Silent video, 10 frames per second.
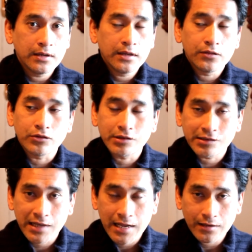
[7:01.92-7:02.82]
there's a
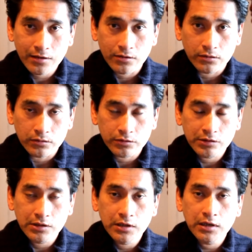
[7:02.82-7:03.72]
saying that goes,
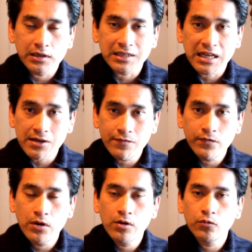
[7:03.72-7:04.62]

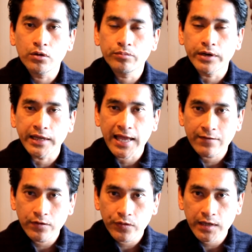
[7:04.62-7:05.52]
love will bring
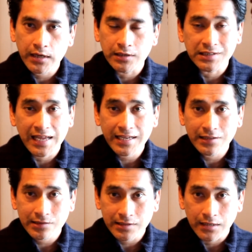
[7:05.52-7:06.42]
everything unlike
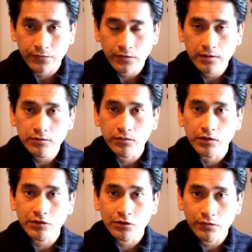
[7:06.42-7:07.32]
itself to the
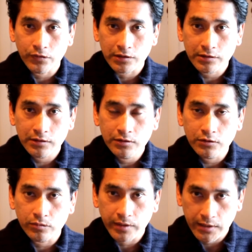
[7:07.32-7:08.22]
surface
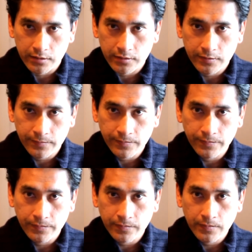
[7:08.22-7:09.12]
to be healed.
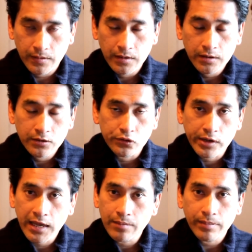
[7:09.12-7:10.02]
You
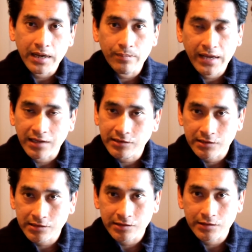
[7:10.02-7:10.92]
can't bypass
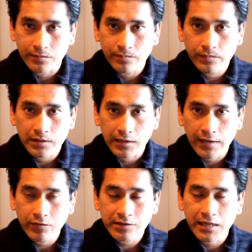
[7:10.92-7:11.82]
this system.
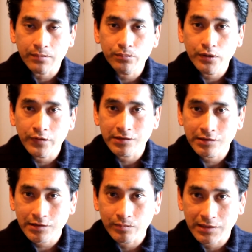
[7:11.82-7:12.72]
Life has got a perfect
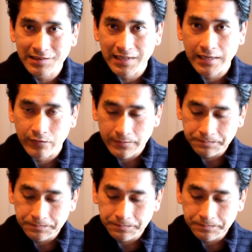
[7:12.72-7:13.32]
system inside of it.